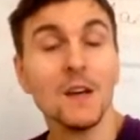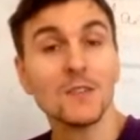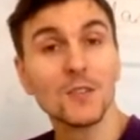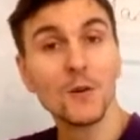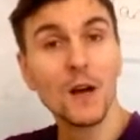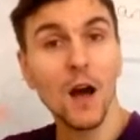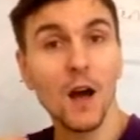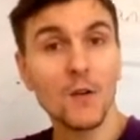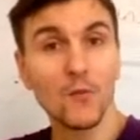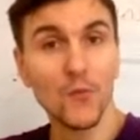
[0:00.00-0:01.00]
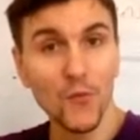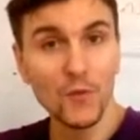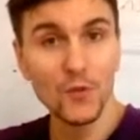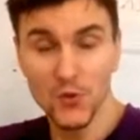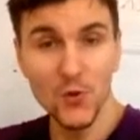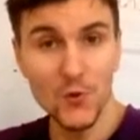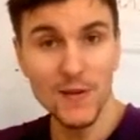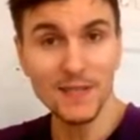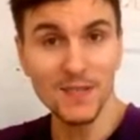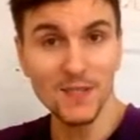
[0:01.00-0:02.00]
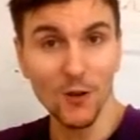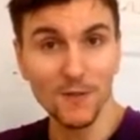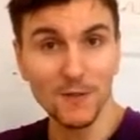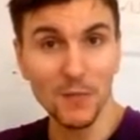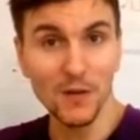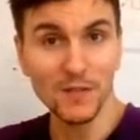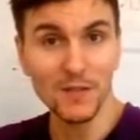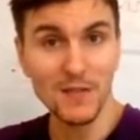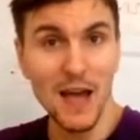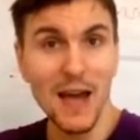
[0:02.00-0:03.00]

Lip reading: So tu is a soft person